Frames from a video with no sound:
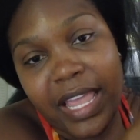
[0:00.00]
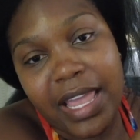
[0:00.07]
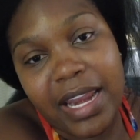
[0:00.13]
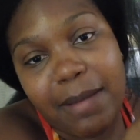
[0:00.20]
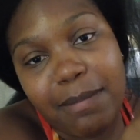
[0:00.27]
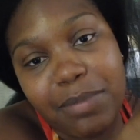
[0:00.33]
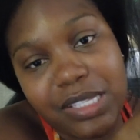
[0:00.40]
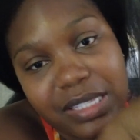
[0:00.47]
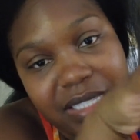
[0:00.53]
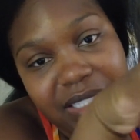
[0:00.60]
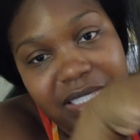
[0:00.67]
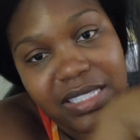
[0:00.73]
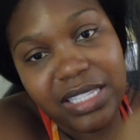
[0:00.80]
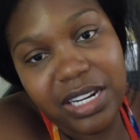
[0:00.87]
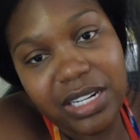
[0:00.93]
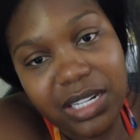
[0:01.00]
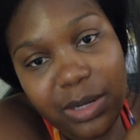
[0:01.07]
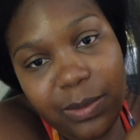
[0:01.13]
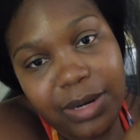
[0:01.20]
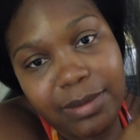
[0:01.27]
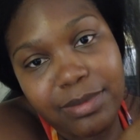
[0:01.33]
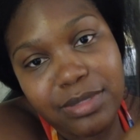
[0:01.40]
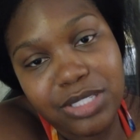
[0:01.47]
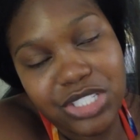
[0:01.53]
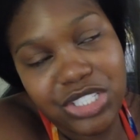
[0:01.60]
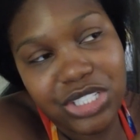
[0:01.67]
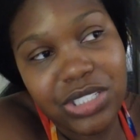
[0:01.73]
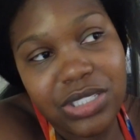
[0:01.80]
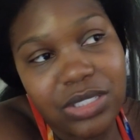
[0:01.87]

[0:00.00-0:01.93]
And I put these in there and they were able to chill